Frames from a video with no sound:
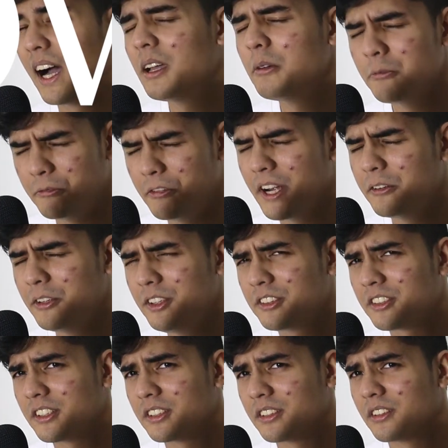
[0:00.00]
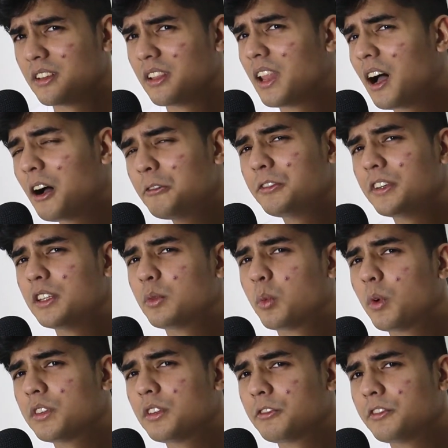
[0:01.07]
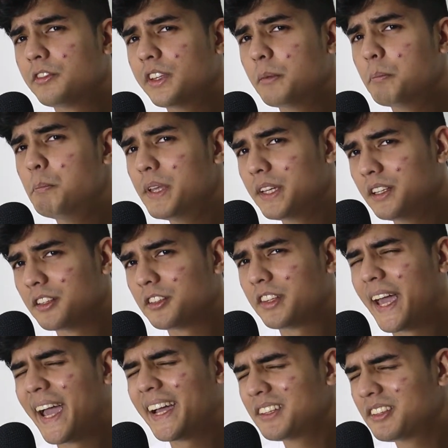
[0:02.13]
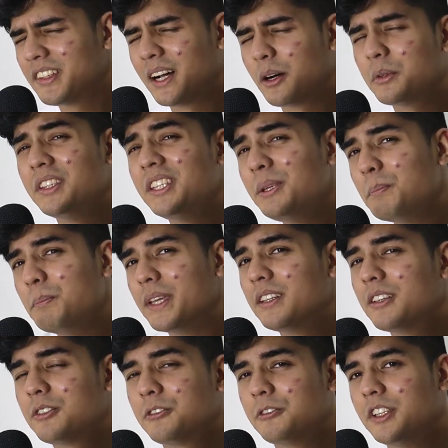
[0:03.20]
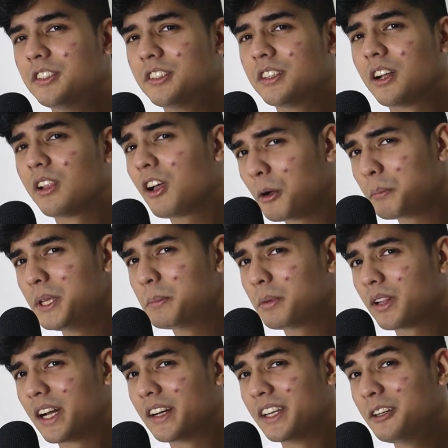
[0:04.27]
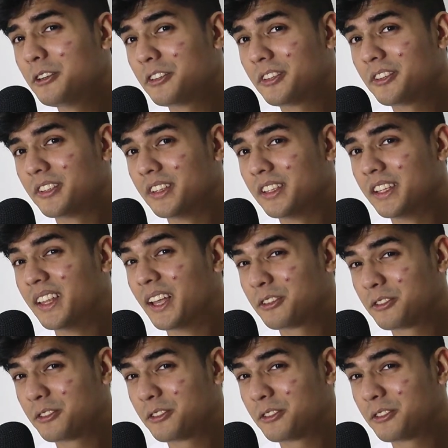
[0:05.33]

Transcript: I am very certain love is one of the biggest, hands down, the biggest reason a lot of people are interested in